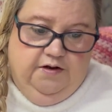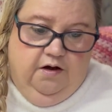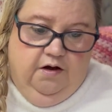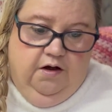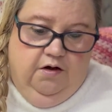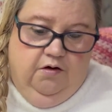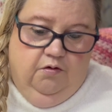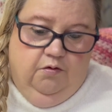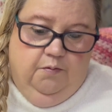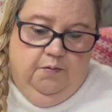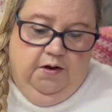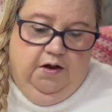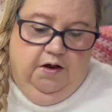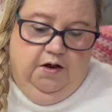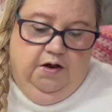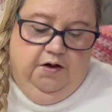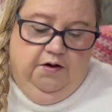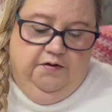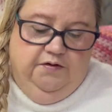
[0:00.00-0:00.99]
I
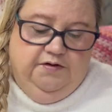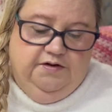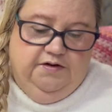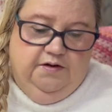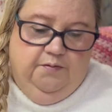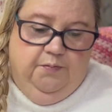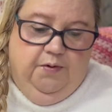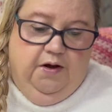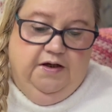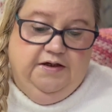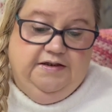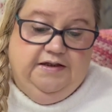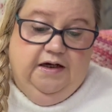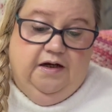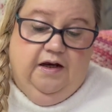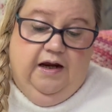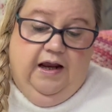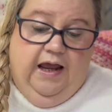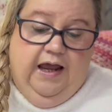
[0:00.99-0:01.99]
normally buy
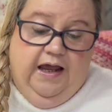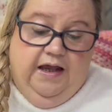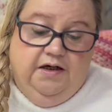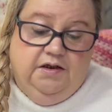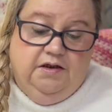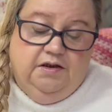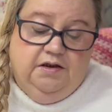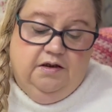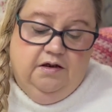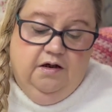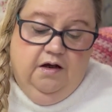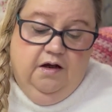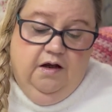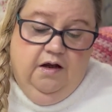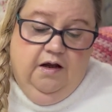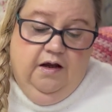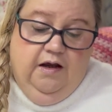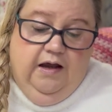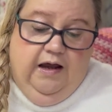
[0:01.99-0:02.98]
second hand
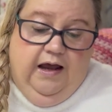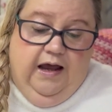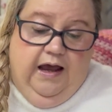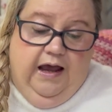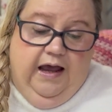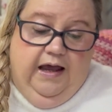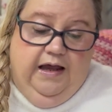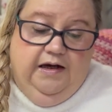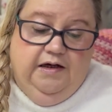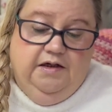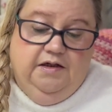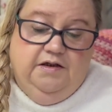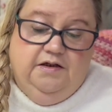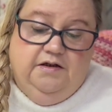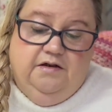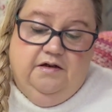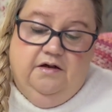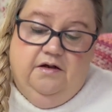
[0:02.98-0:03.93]
and